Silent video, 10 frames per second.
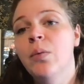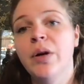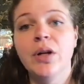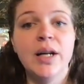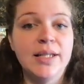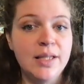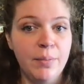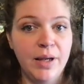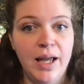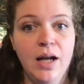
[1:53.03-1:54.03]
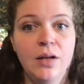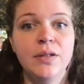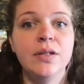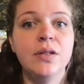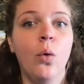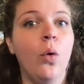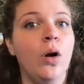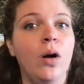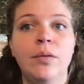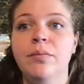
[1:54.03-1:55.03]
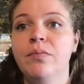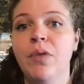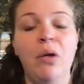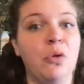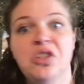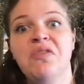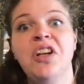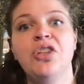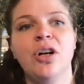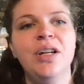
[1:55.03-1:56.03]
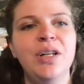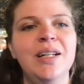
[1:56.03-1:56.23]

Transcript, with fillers: whether it's somebody else or a force of nature.